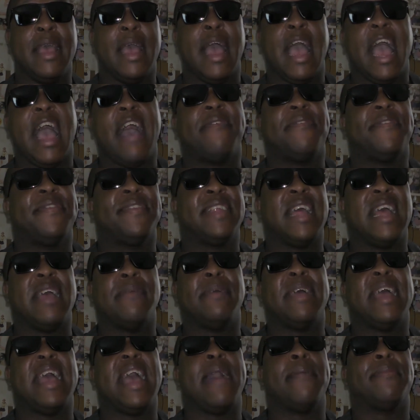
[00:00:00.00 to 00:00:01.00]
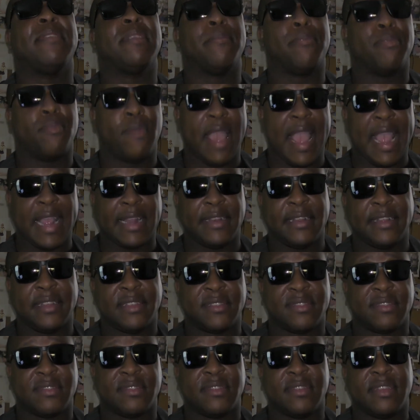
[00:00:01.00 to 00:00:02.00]
Half the time I have to
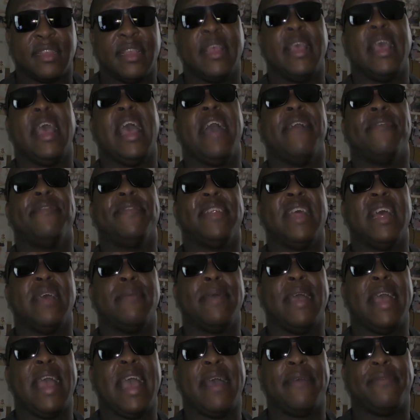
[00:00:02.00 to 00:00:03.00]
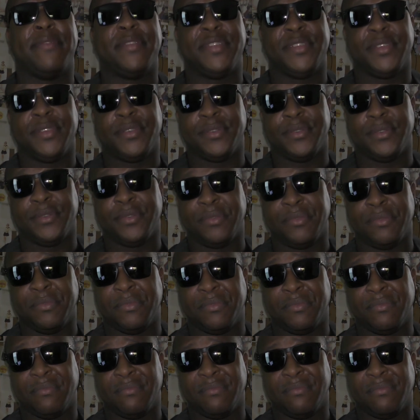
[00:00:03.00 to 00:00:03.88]
practice, half the time I have to